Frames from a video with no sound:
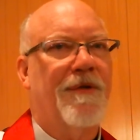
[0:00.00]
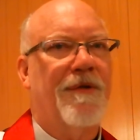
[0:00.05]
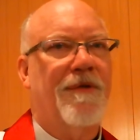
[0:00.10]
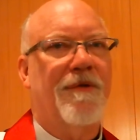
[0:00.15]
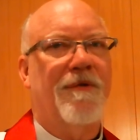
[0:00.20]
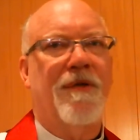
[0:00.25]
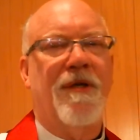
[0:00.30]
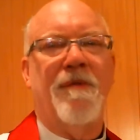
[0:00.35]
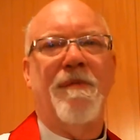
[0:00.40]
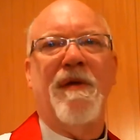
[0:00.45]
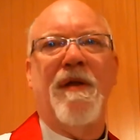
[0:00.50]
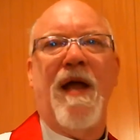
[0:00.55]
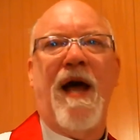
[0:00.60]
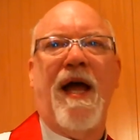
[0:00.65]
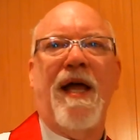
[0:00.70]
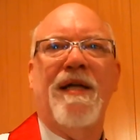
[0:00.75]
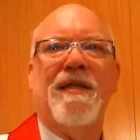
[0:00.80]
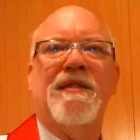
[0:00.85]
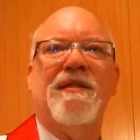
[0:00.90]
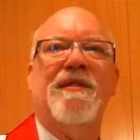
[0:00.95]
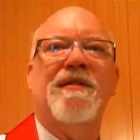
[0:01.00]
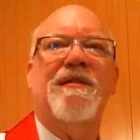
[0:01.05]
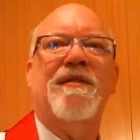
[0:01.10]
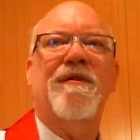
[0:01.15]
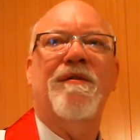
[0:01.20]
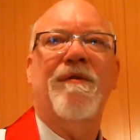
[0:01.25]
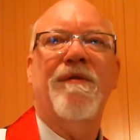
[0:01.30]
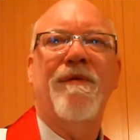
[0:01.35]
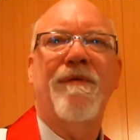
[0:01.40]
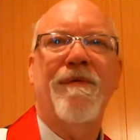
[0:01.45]
Wouldn't it be nice
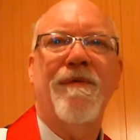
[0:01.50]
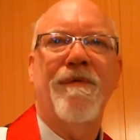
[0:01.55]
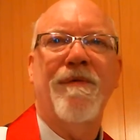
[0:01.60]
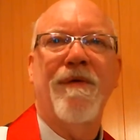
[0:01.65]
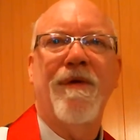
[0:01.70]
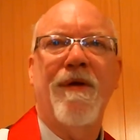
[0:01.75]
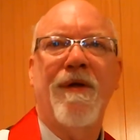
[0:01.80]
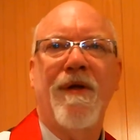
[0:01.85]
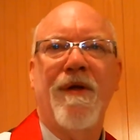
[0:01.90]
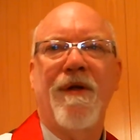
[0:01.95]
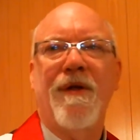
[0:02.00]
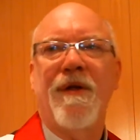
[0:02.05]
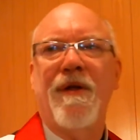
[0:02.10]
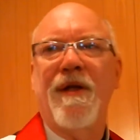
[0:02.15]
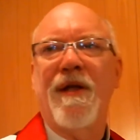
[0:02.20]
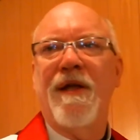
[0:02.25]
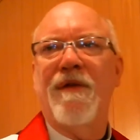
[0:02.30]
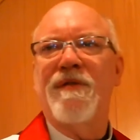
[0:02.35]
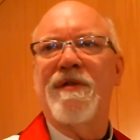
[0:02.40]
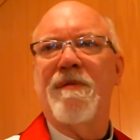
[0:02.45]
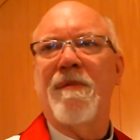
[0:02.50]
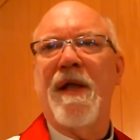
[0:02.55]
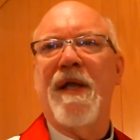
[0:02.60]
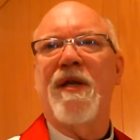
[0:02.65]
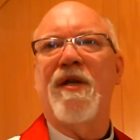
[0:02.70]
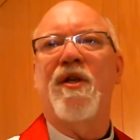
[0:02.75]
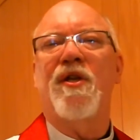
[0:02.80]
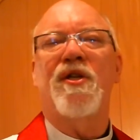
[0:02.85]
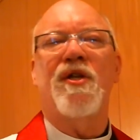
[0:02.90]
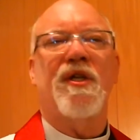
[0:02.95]
if somebody
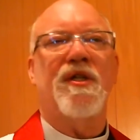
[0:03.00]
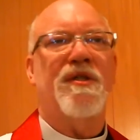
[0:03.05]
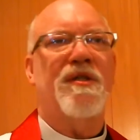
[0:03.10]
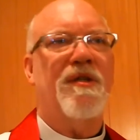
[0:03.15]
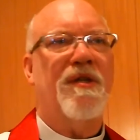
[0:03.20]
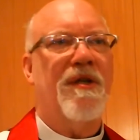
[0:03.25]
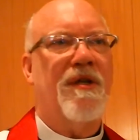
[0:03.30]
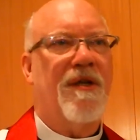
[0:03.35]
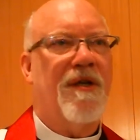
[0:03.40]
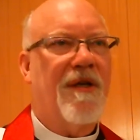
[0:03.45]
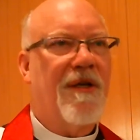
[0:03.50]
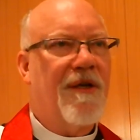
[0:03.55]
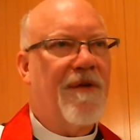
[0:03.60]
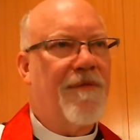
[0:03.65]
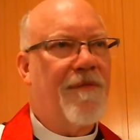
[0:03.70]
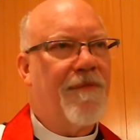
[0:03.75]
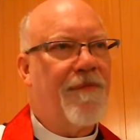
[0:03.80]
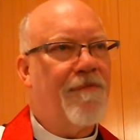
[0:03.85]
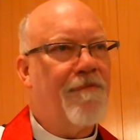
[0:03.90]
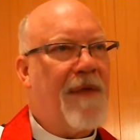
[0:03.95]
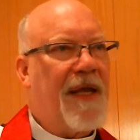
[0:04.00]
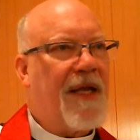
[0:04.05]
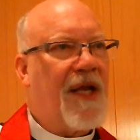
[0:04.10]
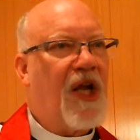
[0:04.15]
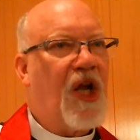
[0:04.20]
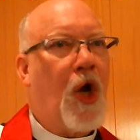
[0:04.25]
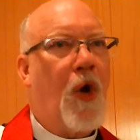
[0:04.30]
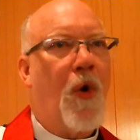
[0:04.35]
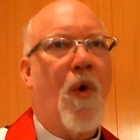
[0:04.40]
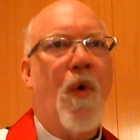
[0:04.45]
could just make it
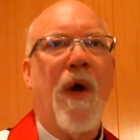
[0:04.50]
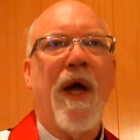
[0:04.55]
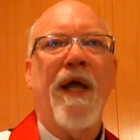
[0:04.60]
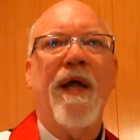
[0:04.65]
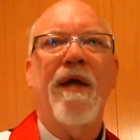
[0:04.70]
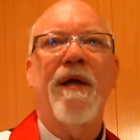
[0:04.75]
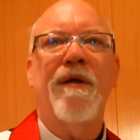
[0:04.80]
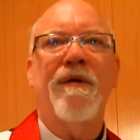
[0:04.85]
go away?